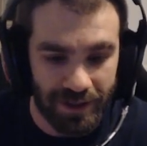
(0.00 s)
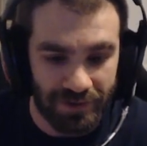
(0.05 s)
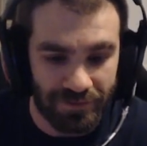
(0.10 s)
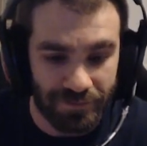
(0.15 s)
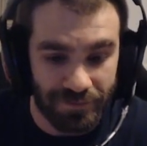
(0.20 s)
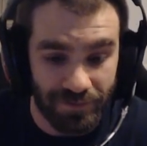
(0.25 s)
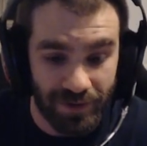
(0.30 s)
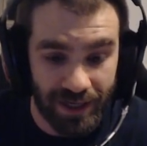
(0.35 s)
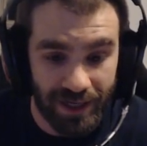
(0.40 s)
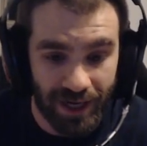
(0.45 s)
If
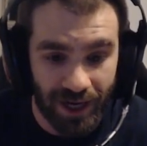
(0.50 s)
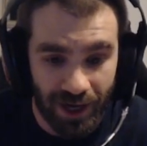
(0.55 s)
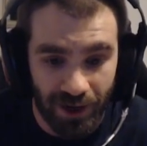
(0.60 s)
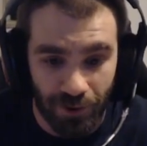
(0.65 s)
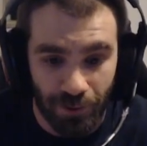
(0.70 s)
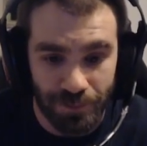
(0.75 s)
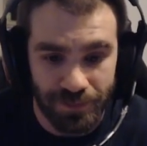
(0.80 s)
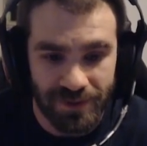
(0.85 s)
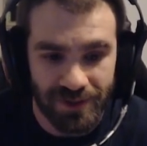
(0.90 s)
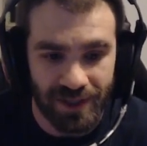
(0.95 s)
it
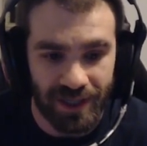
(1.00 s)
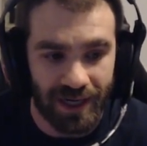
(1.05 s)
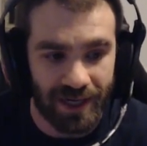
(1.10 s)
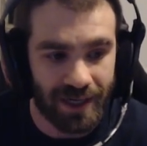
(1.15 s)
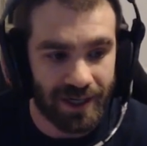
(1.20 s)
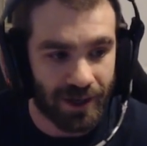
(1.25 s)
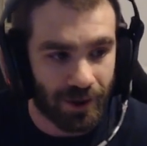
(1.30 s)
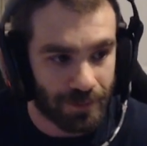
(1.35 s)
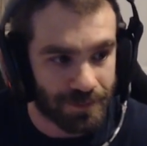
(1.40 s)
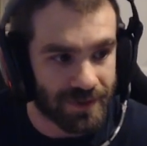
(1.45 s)
helped and
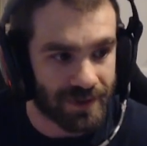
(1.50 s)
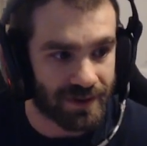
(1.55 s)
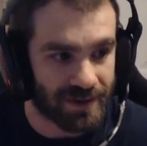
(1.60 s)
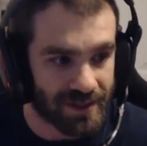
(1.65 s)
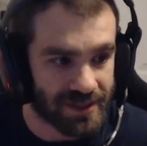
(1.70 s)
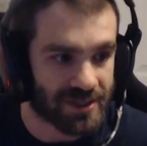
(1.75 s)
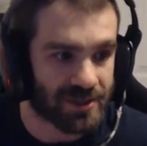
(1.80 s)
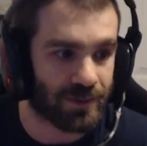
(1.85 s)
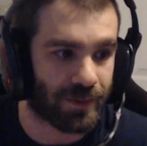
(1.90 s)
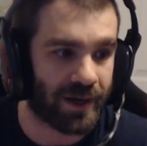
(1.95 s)
it helped in
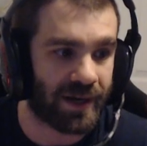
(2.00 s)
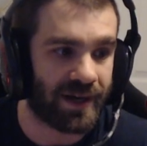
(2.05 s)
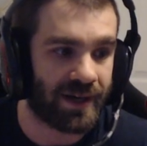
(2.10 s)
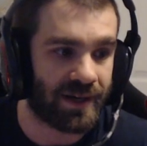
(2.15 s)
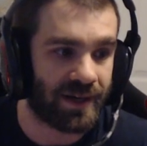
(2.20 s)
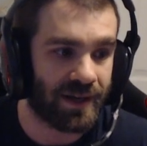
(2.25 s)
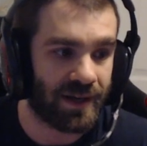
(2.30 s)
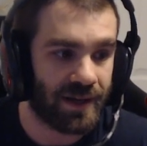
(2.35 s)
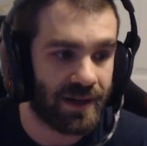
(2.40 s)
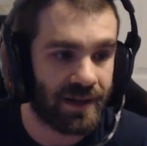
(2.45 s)
this
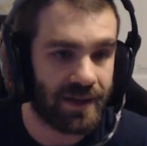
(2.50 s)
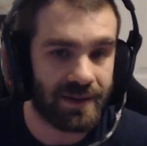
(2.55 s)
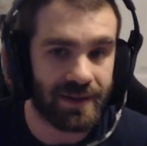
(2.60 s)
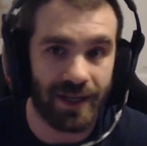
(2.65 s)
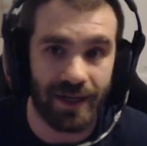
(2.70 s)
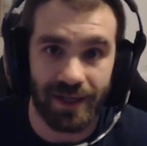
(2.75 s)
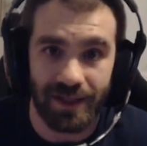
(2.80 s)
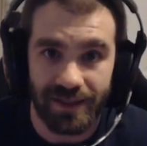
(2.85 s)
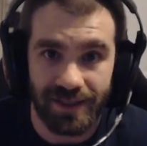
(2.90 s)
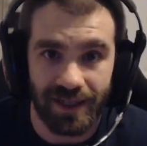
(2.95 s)
way,
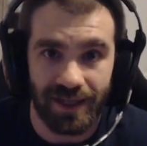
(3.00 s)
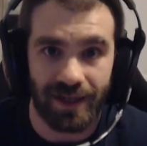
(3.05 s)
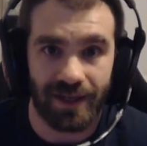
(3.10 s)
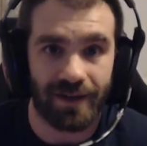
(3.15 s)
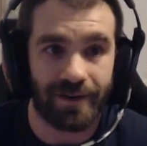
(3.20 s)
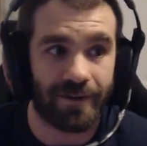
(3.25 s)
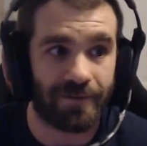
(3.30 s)
then it did.